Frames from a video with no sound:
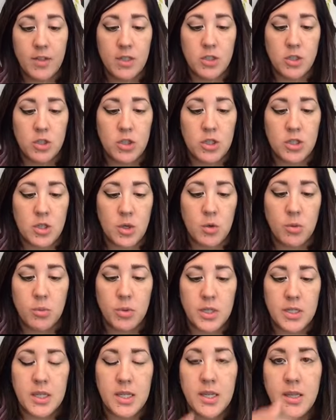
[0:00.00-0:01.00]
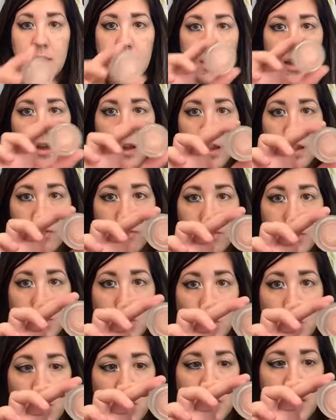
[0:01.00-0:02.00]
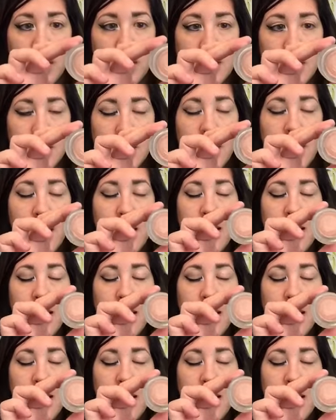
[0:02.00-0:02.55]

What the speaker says: It's so pretty, Victorious.